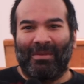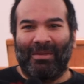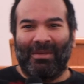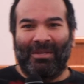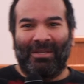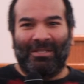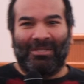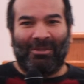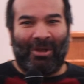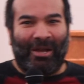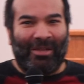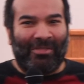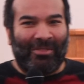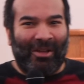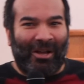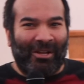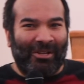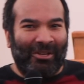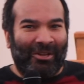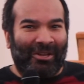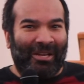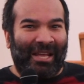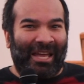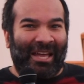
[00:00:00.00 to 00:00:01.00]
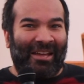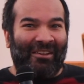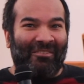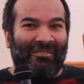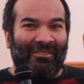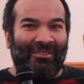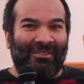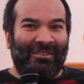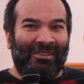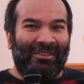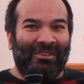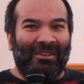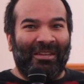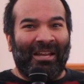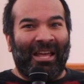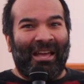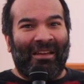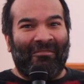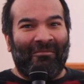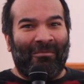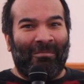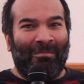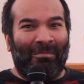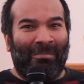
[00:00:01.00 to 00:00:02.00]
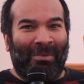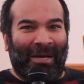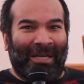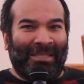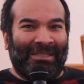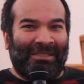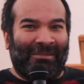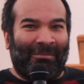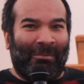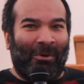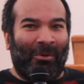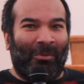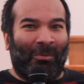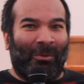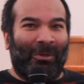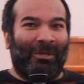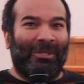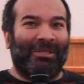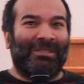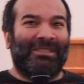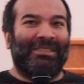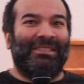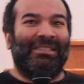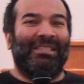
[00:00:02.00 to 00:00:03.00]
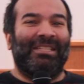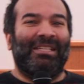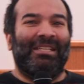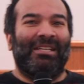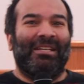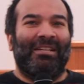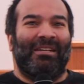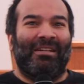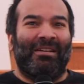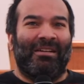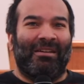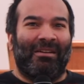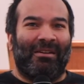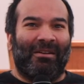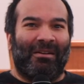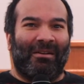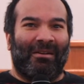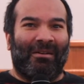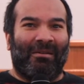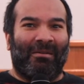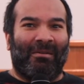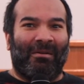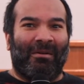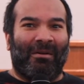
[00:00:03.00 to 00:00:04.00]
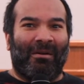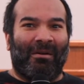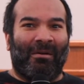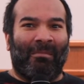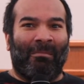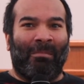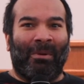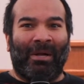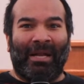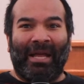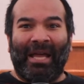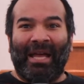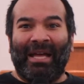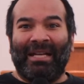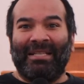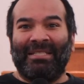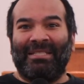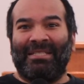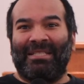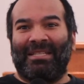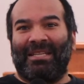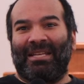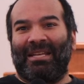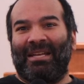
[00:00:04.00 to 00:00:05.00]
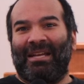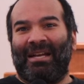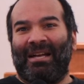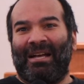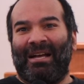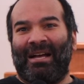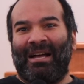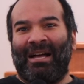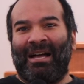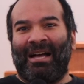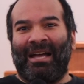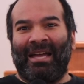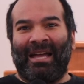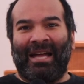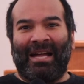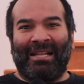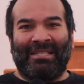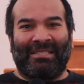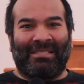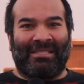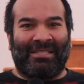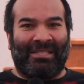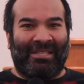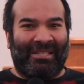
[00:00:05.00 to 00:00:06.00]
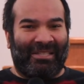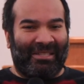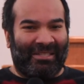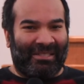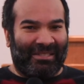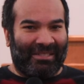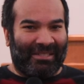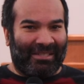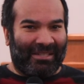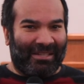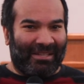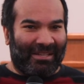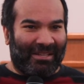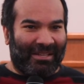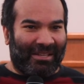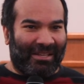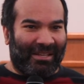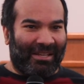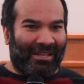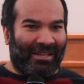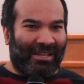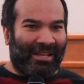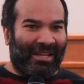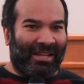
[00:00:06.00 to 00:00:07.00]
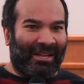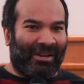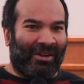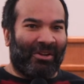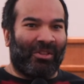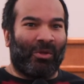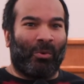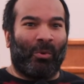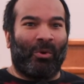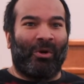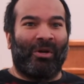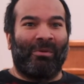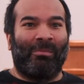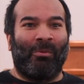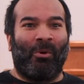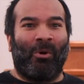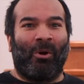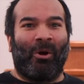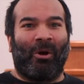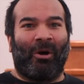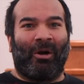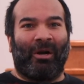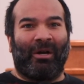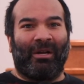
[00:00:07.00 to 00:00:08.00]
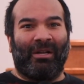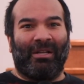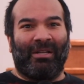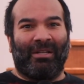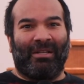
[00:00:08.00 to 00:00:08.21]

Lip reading: So I thought you could have best of both worlds. But as I got to hear the word more